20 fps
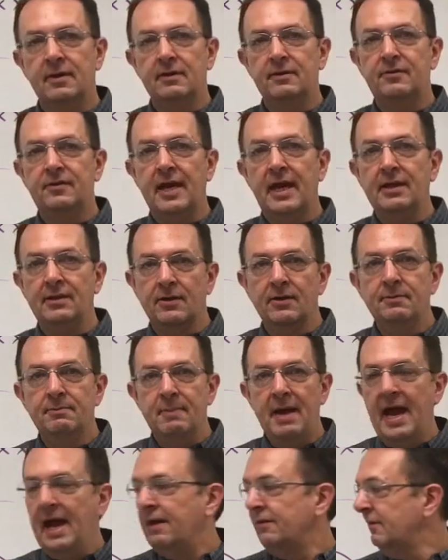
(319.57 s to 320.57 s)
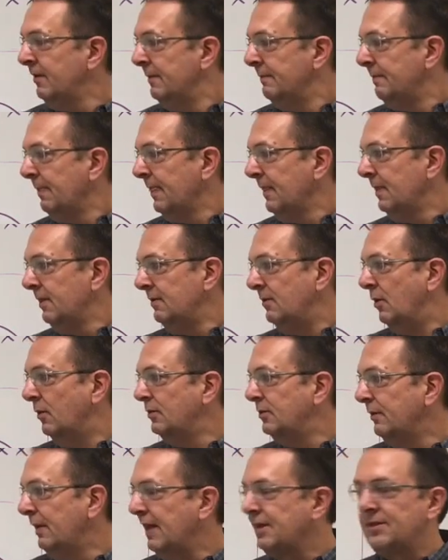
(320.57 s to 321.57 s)
scalar, mass, no
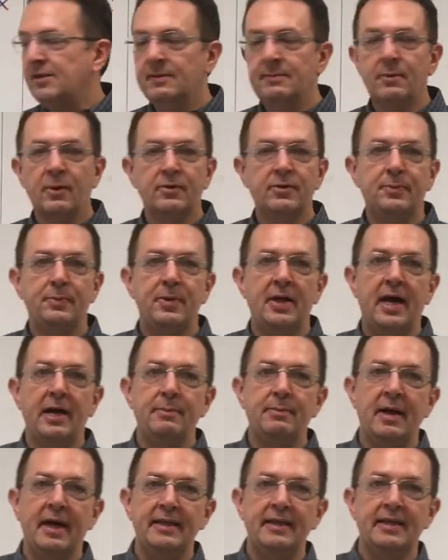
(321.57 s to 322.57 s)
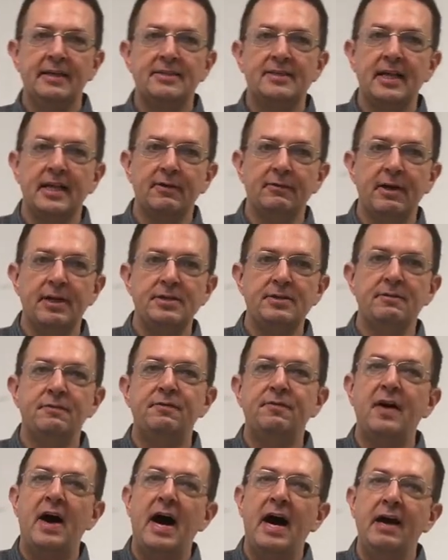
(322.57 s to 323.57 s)
direction, multiplied by the acceleration
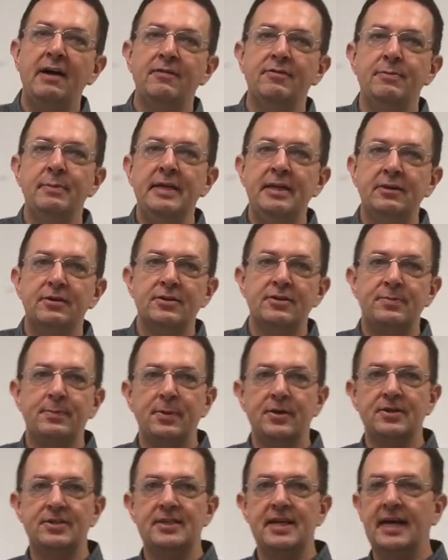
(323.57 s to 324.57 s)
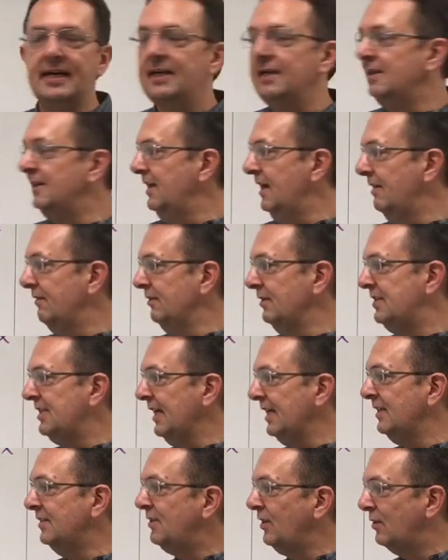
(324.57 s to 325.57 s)
5 meters per second every
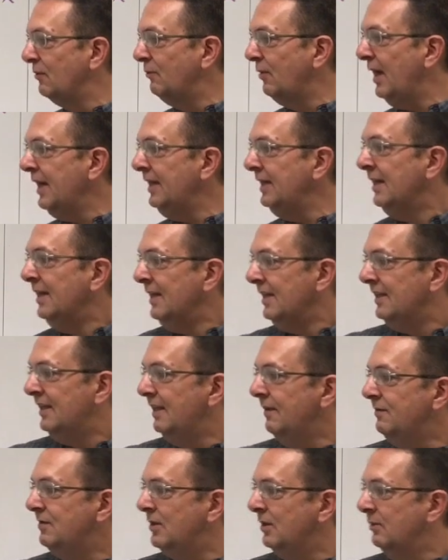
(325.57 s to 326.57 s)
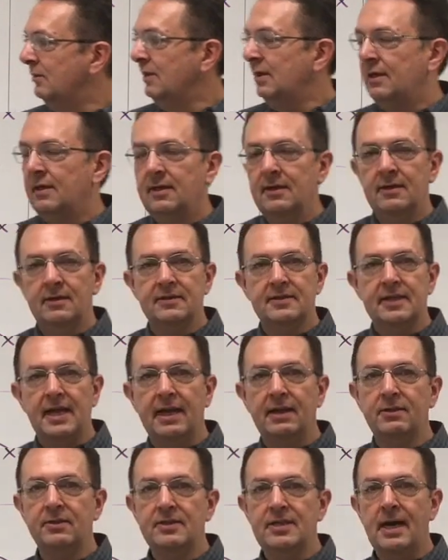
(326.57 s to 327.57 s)
second to the right, gives you
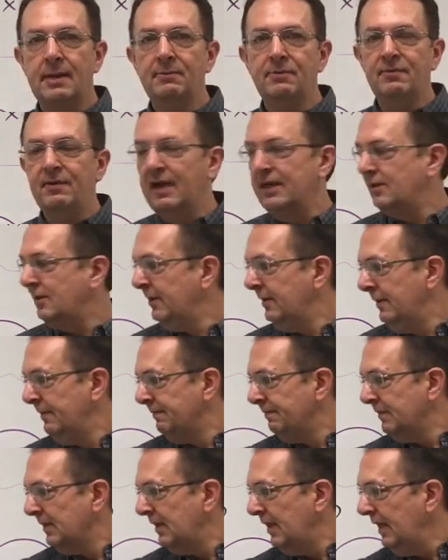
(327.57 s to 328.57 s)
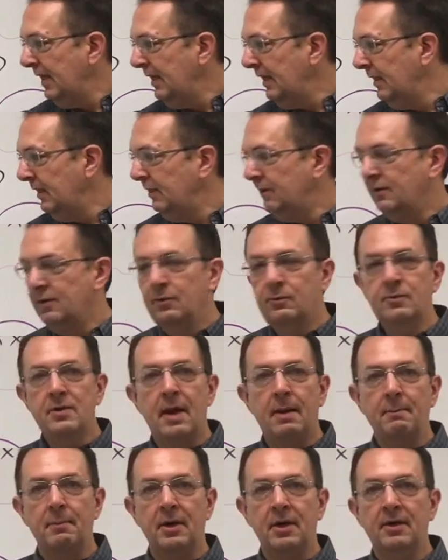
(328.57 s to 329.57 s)
scalar times vector, a new
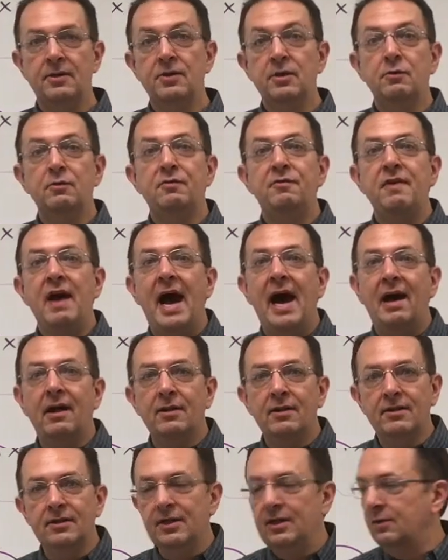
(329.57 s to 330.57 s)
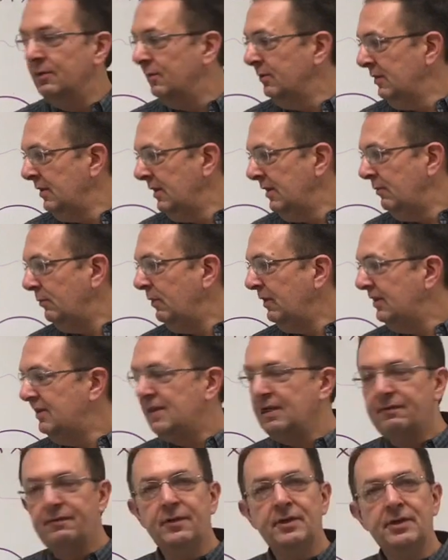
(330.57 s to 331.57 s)
number, a new value
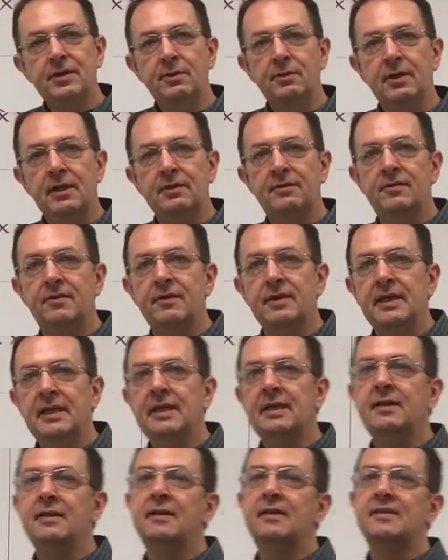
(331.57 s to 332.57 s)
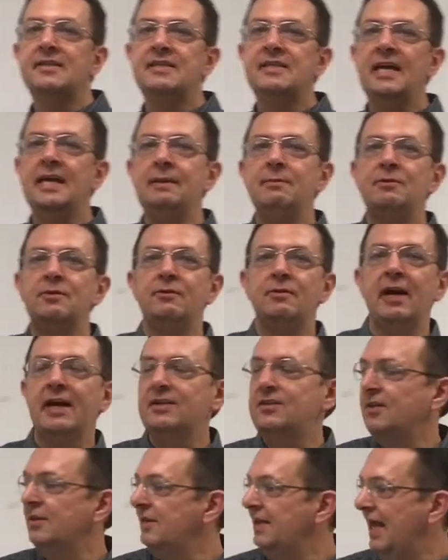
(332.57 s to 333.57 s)
with different units in the same
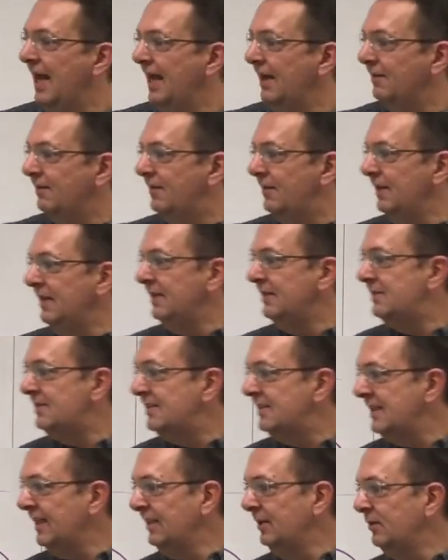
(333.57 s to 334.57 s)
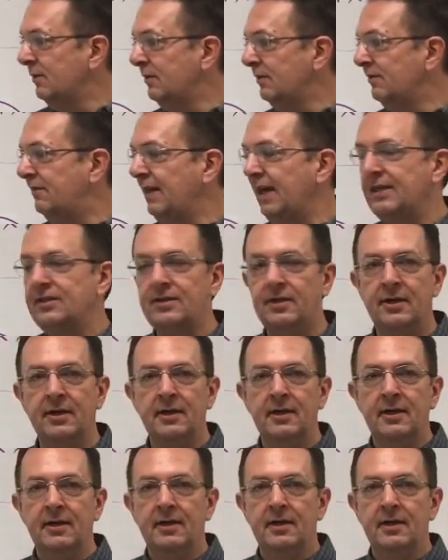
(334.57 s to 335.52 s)
direction as the single vector.